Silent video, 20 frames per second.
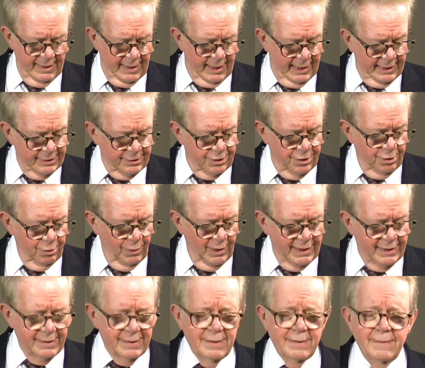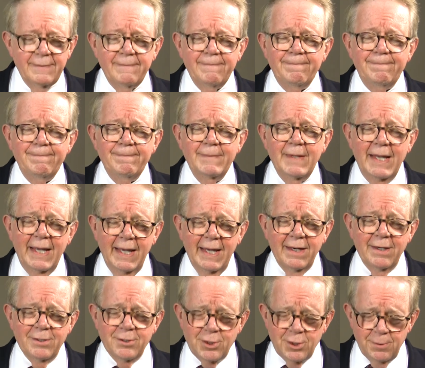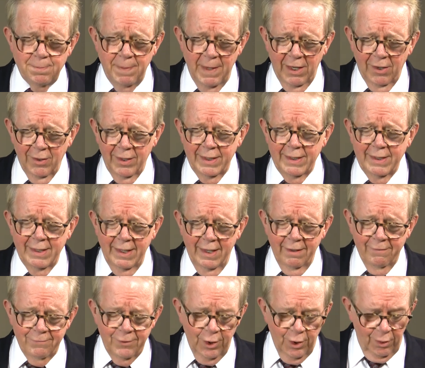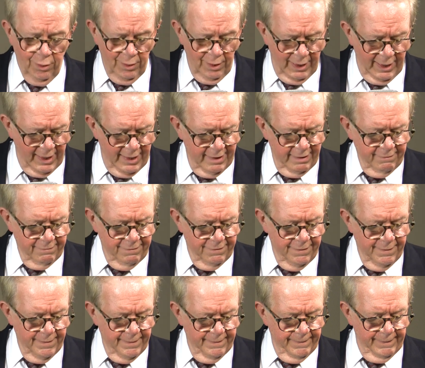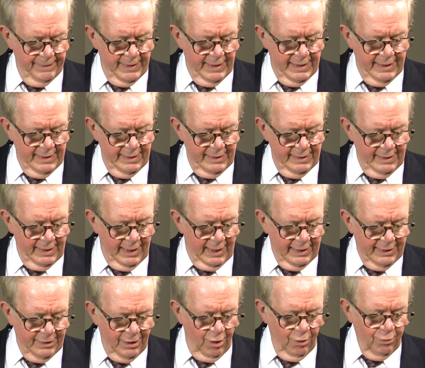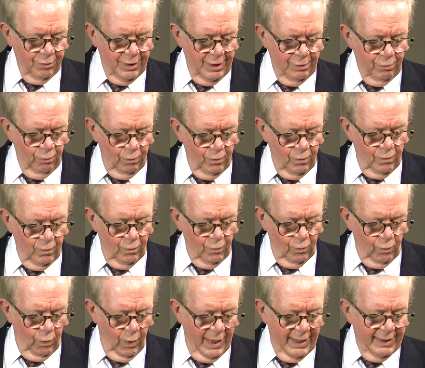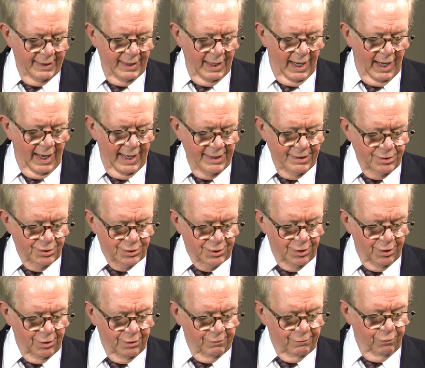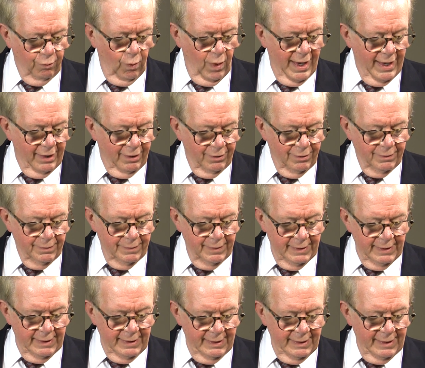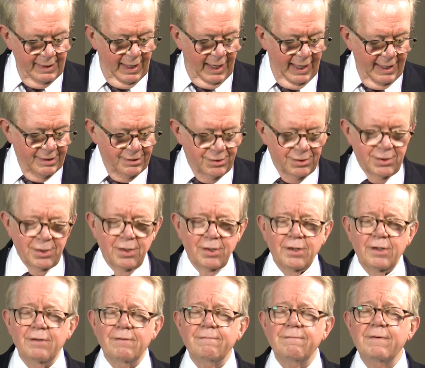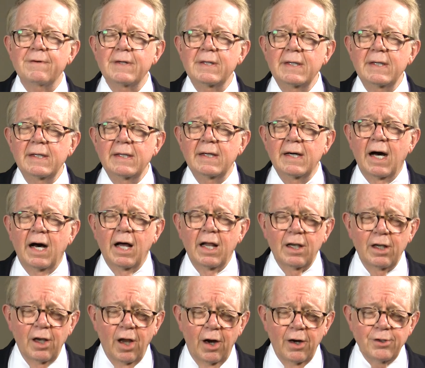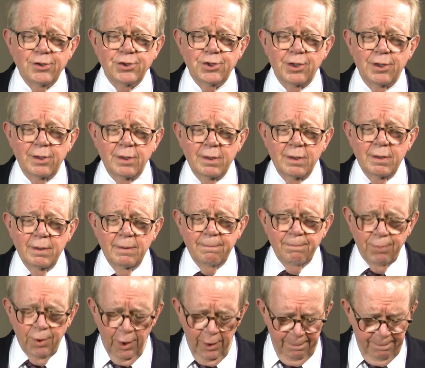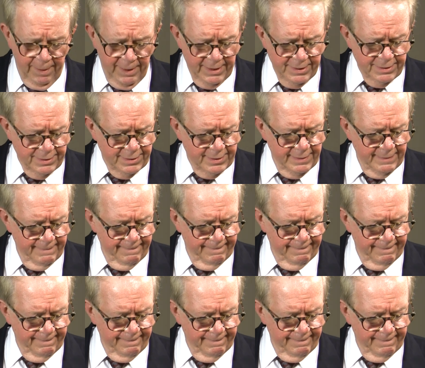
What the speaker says: I do it in a spirit of your love. I know that when I serve well, I serve a larger purpose.